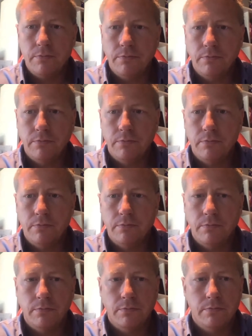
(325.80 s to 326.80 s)

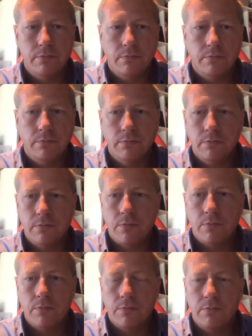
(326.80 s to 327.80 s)

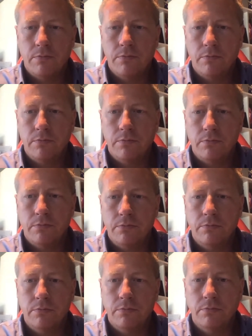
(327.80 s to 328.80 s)

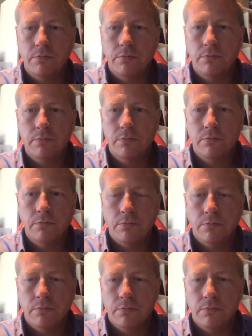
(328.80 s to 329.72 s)
This person isn't speaking.